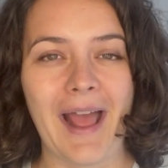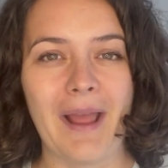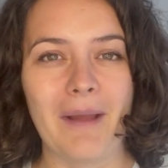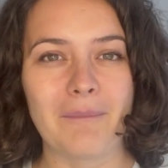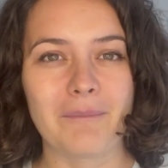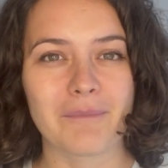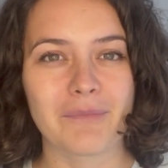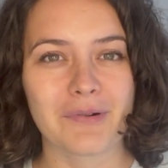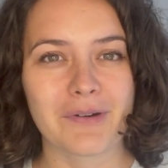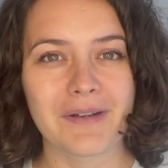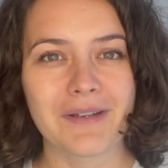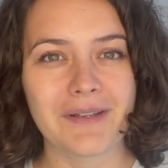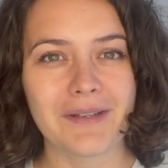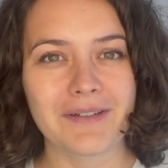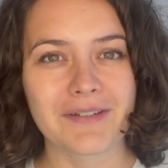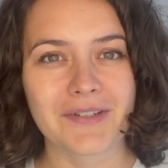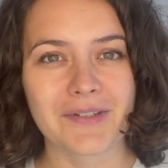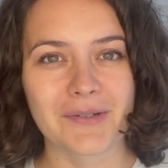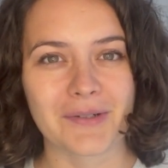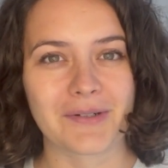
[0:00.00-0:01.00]
I'm
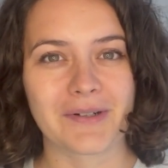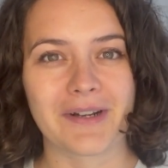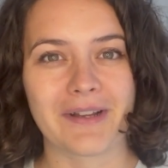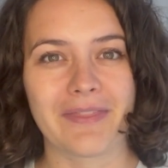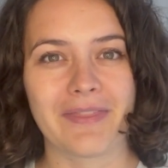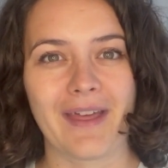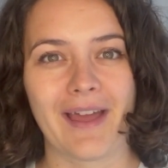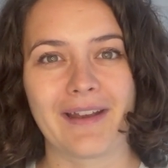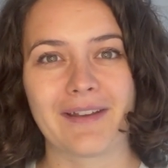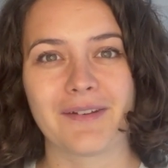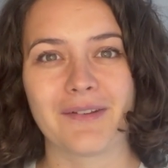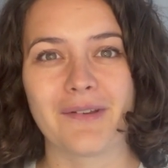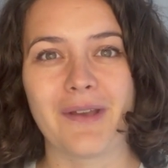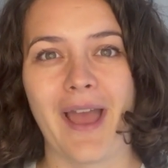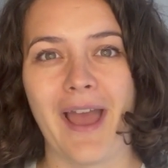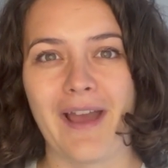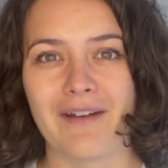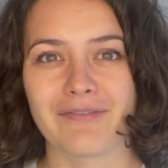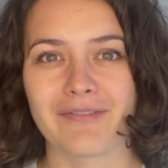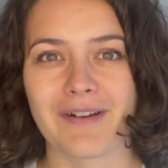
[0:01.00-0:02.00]
pretty sure that you
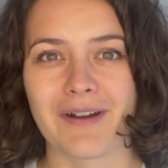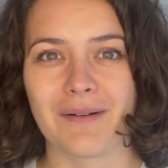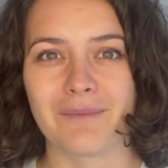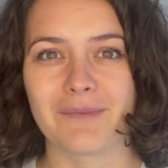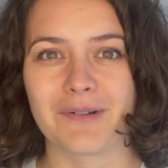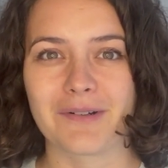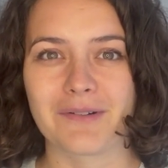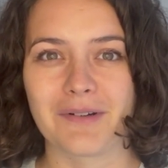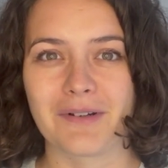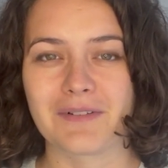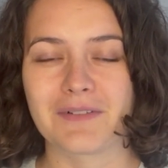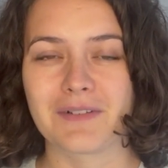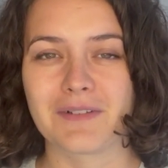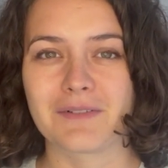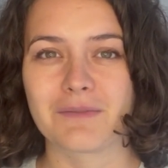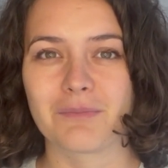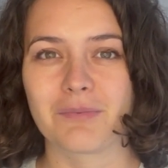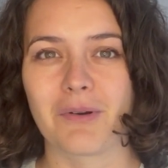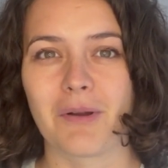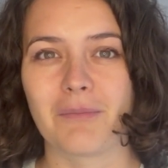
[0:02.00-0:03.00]
have come across
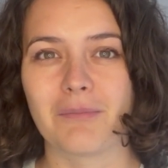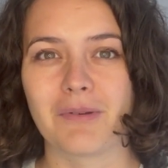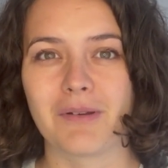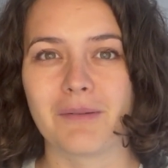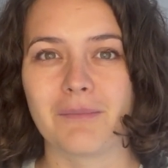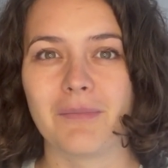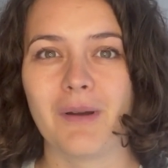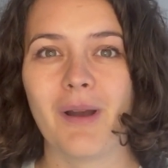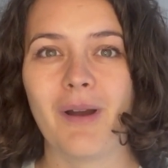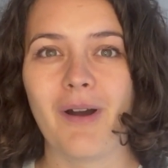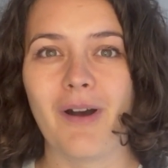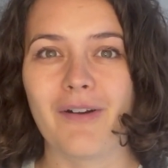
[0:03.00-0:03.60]
this problem